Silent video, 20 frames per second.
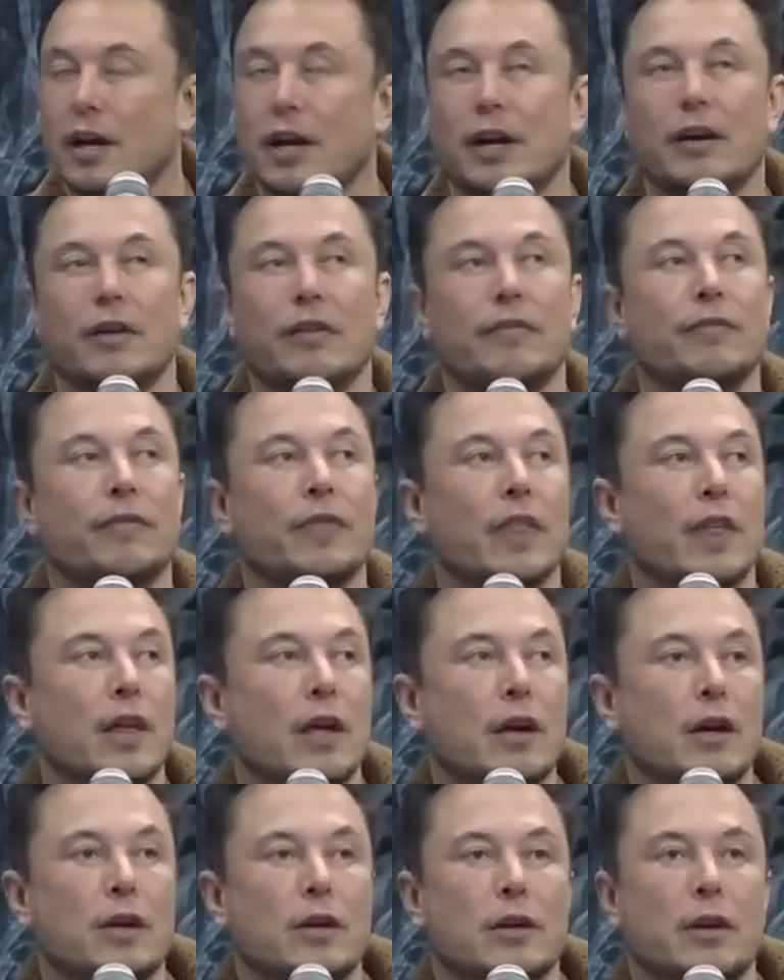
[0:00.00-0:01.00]
Um,
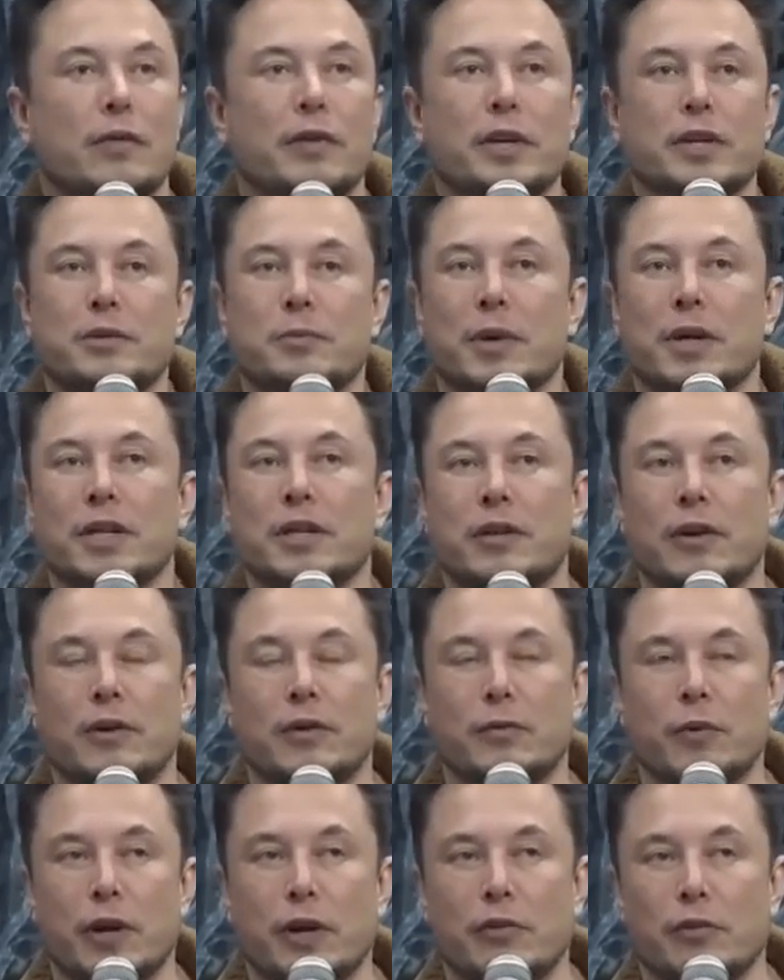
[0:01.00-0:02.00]
nobody expected
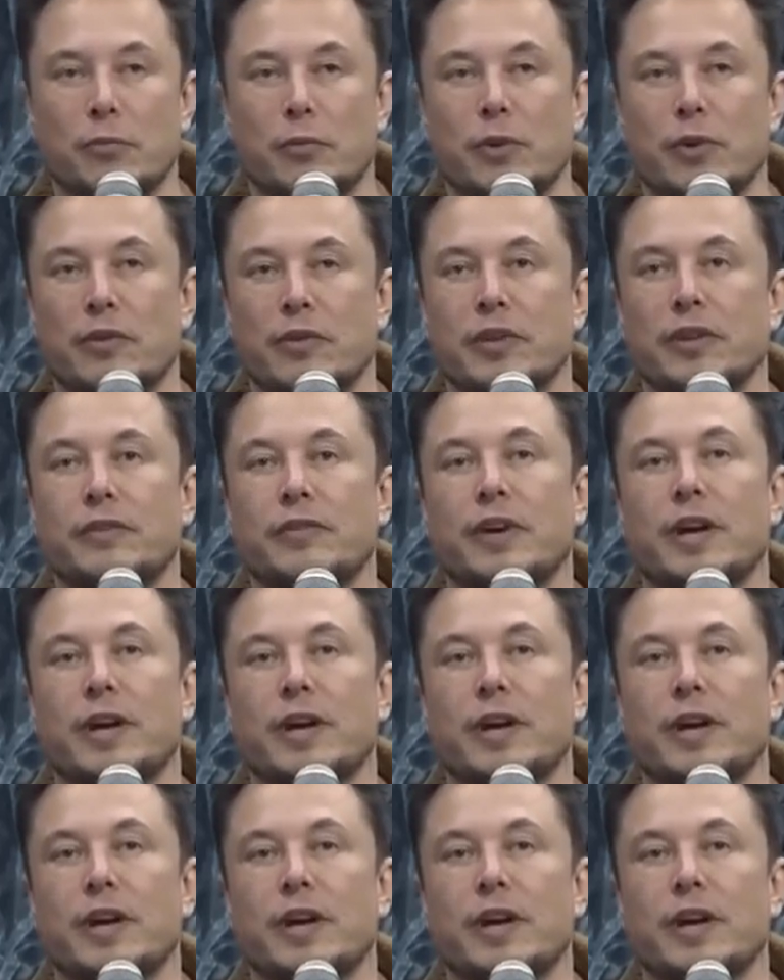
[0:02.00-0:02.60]
that rate of improvement.